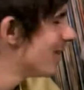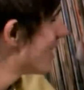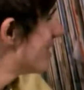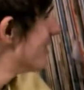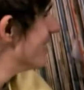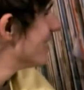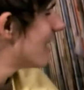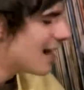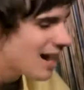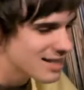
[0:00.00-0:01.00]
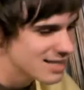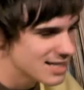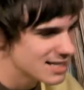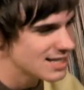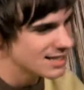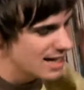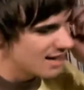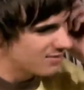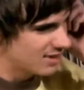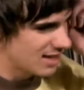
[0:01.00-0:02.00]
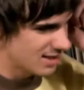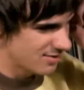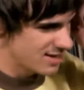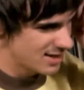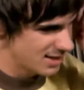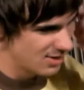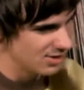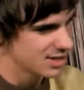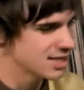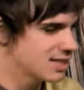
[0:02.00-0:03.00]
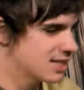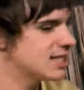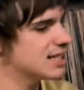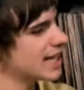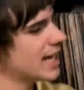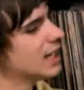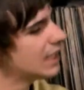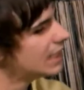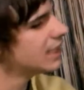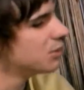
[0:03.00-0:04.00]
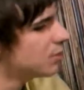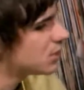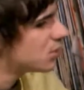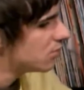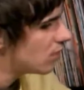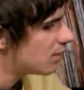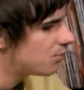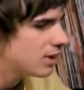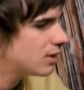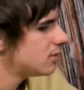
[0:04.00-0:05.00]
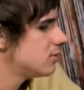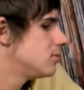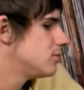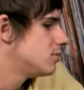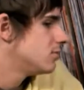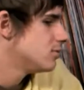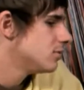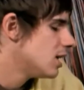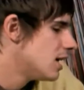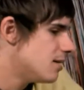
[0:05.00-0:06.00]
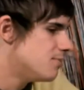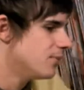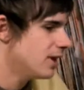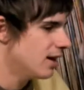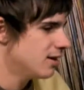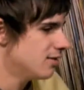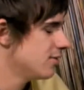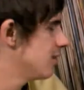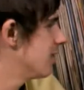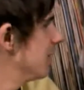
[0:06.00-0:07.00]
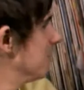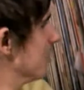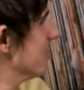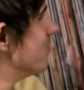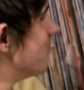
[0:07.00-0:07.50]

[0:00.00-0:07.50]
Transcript: I couldn't. I had to sit down for the last 3 songs because it did take a little bit too far. But yeah, I don't drink anymore.